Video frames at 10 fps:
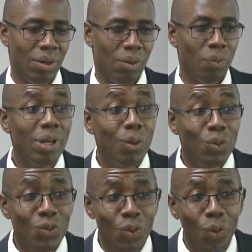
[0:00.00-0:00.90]
we
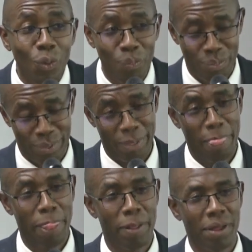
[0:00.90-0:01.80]
lose hope
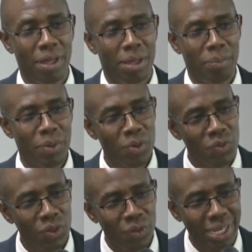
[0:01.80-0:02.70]
because we
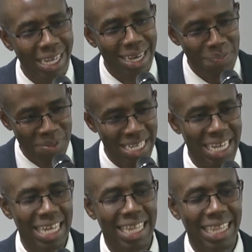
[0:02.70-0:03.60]
don't capture
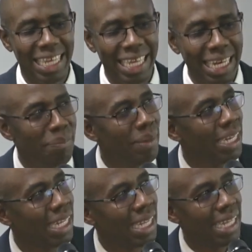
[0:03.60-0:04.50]
the element
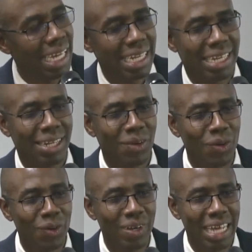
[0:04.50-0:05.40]
that
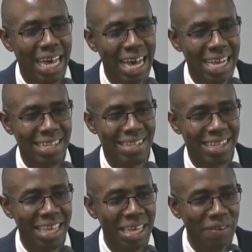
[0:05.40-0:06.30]
God has
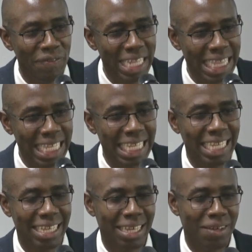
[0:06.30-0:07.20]
everything
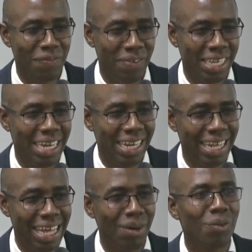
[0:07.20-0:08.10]
figured
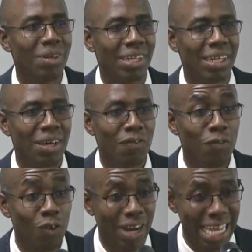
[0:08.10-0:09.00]
out
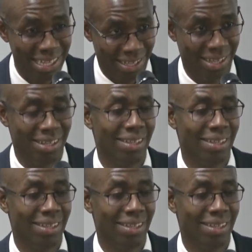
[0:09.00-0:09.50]
for us.